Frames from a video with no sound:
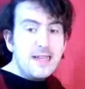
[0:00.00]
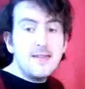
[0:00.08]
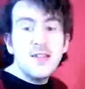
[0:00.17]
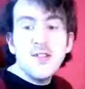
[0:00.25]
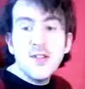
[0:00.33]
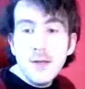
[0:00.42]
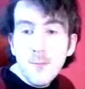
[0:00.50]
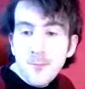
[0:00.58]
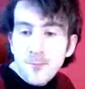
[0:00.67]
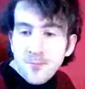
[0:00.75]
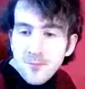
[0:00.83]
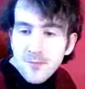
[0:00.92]
Yes, there's two
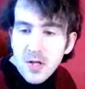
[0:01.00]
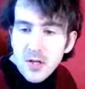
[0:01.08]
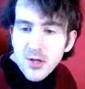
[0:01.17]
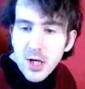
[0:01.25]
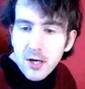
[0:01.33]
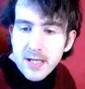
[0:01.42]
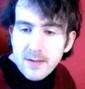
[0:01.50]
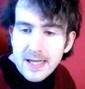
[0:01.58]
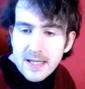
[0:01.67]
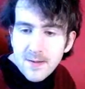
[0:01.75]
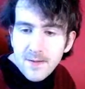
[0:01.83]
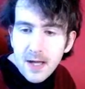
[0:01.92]
to show you.
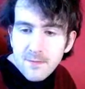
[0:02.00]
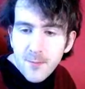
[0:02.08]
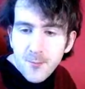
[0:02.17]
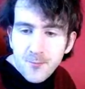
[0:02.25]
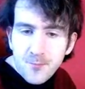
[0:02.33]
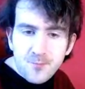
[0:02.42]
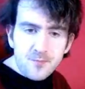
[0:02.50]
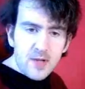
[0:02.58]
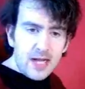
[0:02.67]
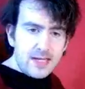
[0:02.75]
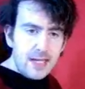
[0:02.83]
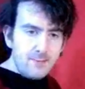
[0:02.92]
That's the first one.
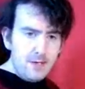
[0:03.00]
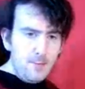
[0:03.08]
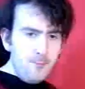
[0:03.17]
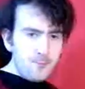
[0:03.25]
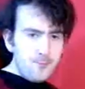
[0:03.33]
Here's the other one.